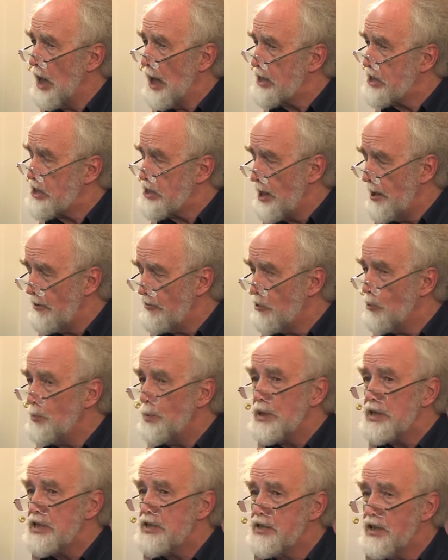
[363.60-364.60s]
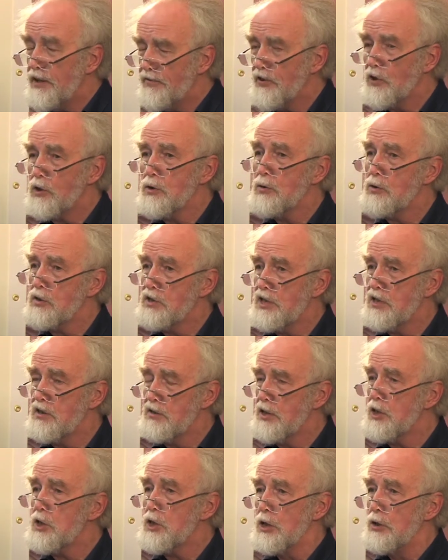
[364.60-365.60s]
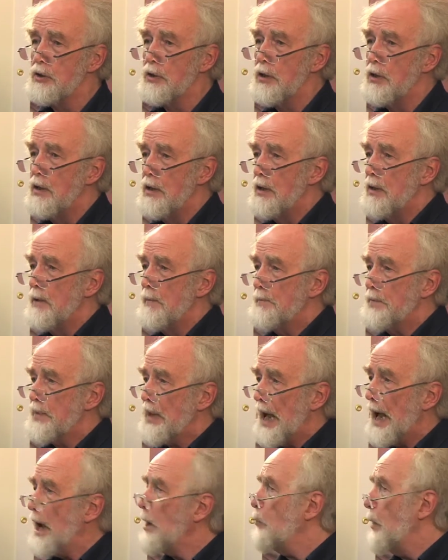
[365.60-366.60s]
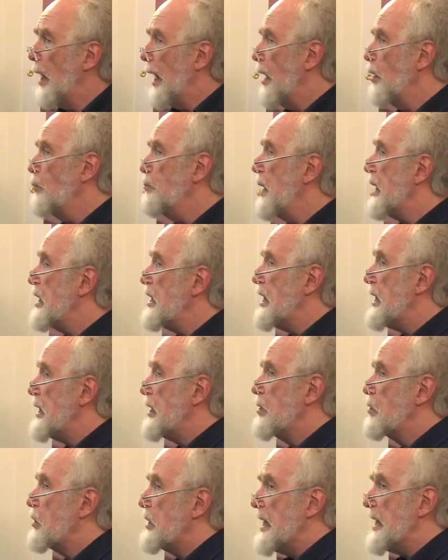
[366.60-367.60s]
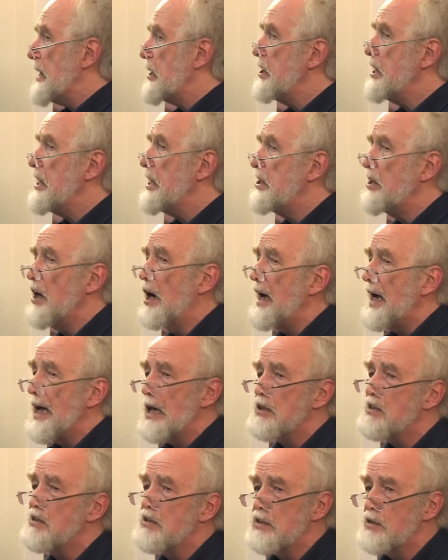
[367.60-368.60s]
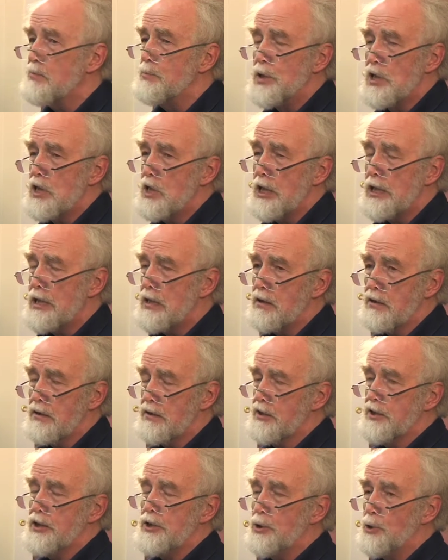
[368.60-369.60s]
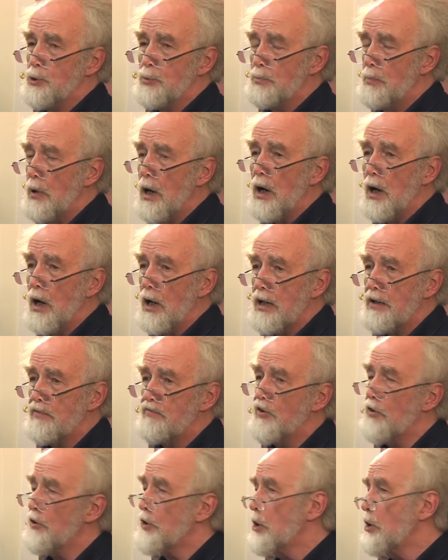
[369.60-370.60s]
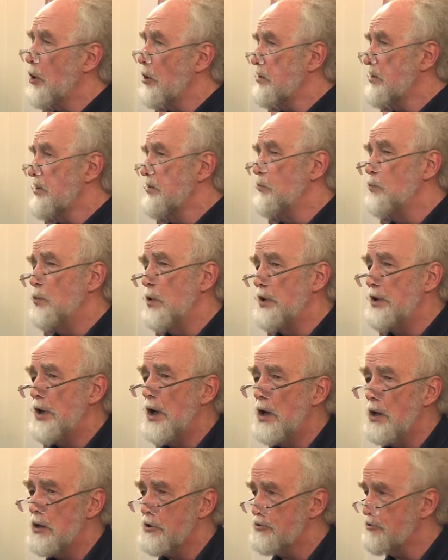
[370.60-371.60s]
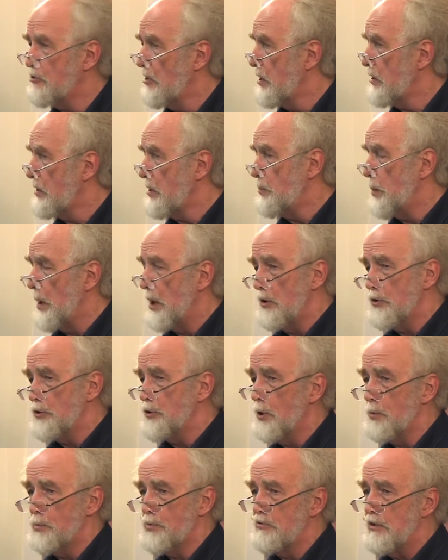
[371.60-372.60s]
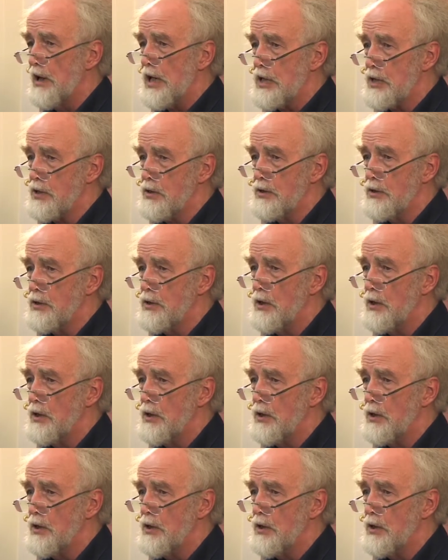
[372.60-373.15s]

terribly difficult decision. How many kidney dialysis machines can you buy for the cost of one heart transplant operation,